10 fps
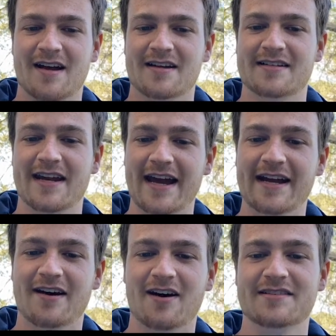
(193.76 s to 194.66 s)

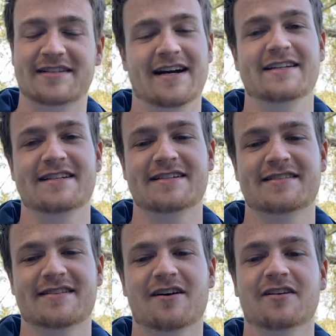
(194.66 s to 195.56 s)
Today, all
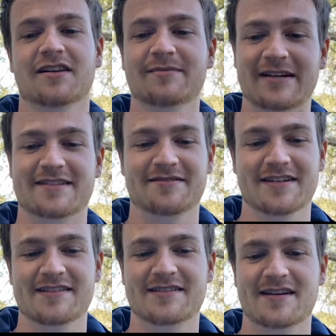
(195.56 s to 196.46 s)
scientists are
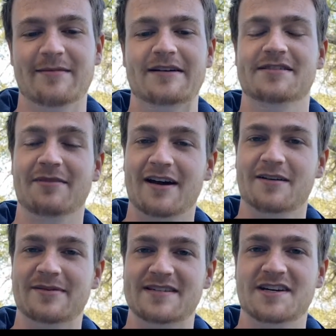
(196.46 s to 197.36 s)
eliminativists about
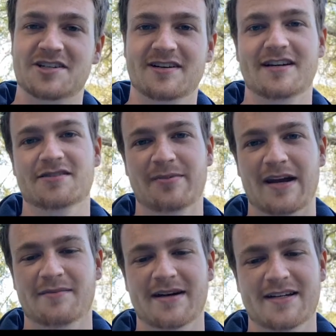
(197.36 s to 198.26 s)
demonic possession and
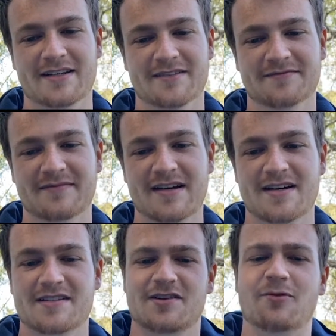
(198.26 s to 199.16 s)
drapetomania.
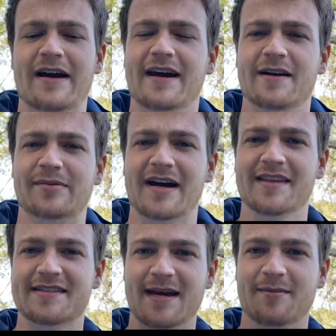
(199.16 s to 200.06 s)
So why not apply
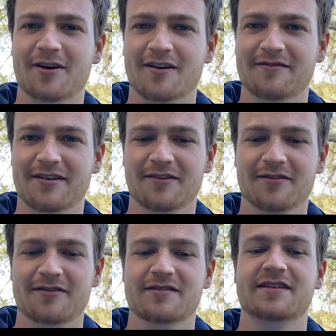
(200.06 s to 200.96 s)
the
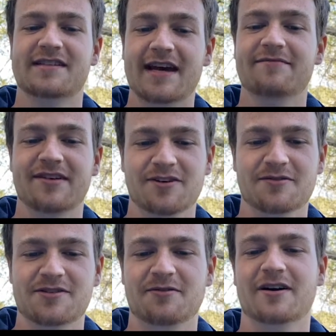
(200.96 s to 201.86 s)
same
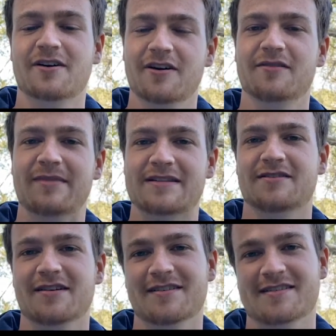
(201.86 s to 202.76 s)
view to our current mental
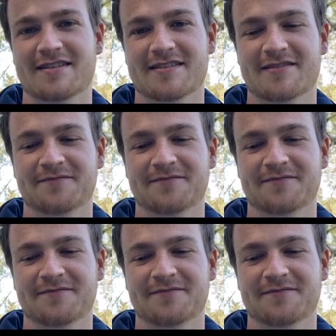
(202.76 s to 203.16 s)
illnesses?